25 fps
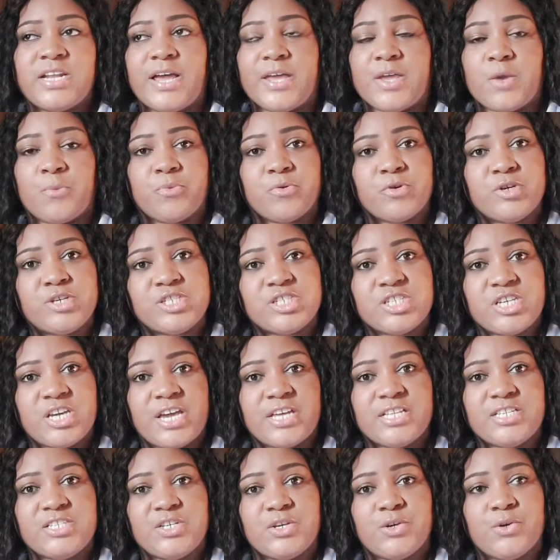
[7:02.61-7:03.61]
I
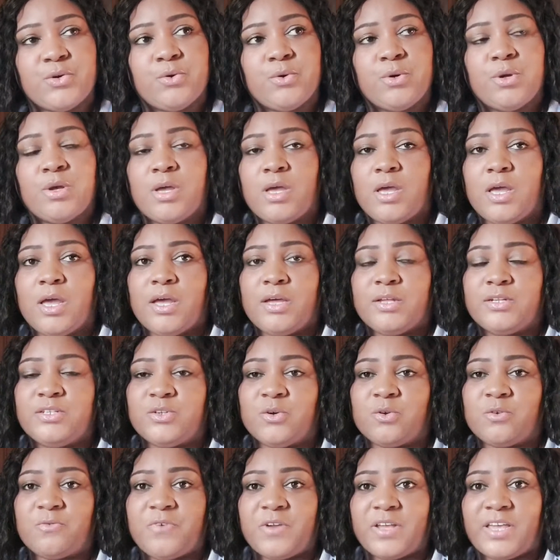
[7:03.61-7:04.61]
appreciate you.
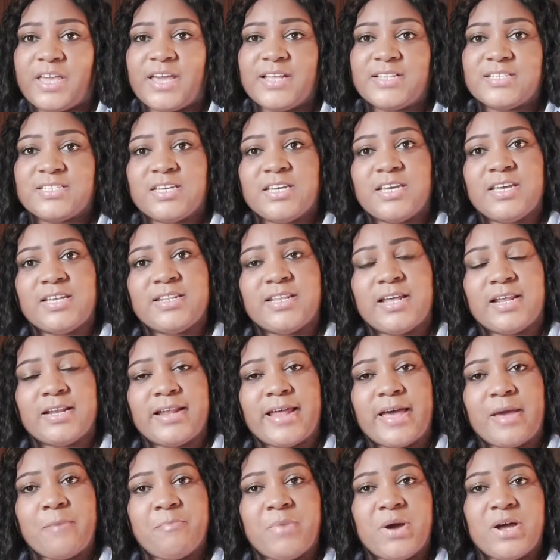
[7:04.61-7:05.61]
Don't forget to hit that
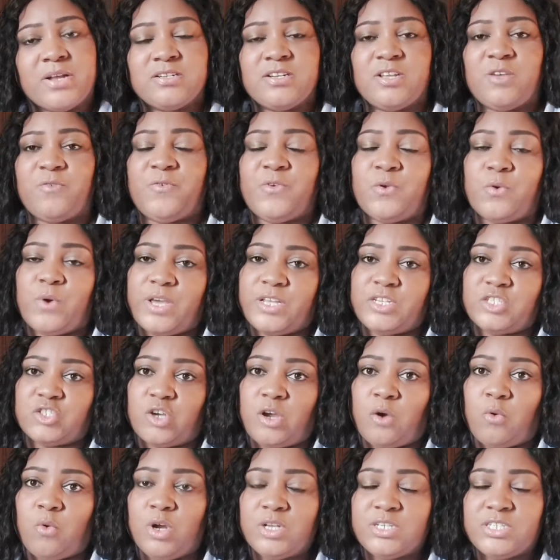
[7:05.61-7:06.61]
like button if you
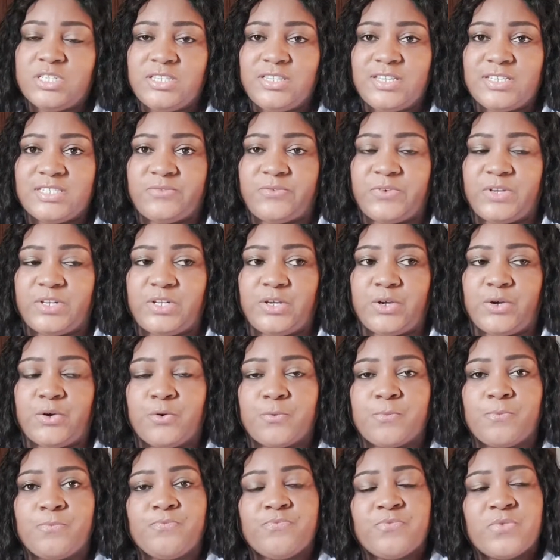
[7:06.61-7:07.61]
enjoy watching this
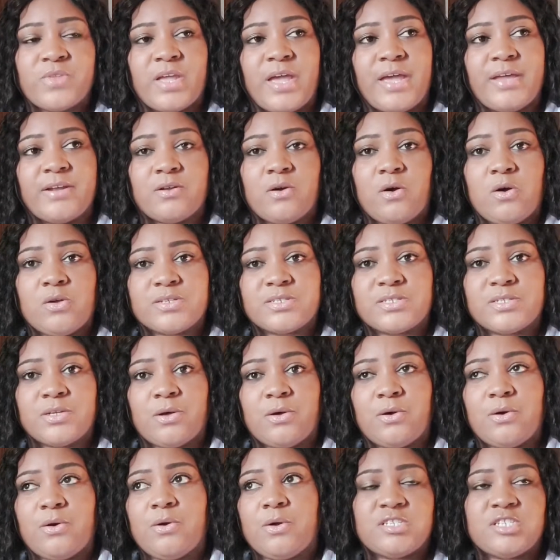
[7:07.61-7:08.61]
video, and
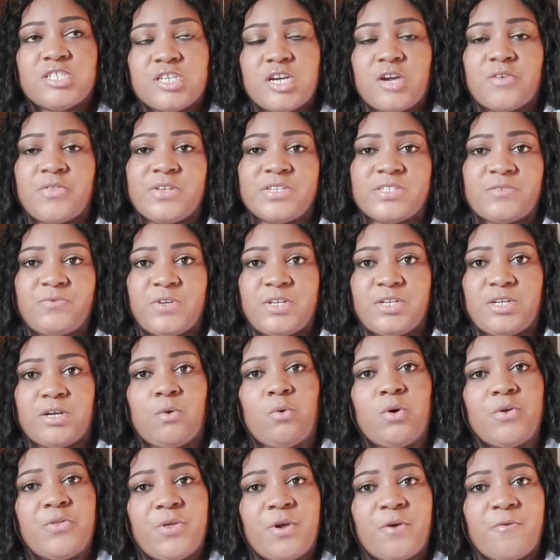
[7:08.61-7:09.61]
also share this video
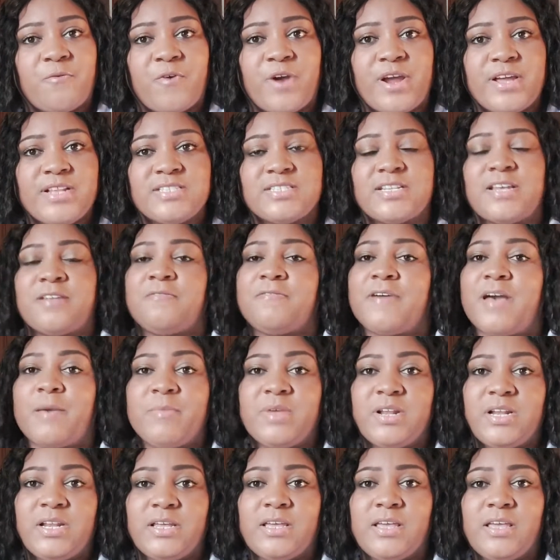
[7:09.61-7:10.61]
with your friends and
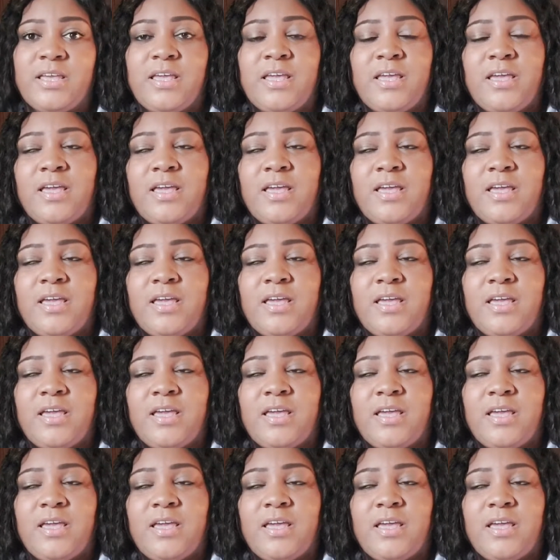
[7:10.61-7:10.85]
family.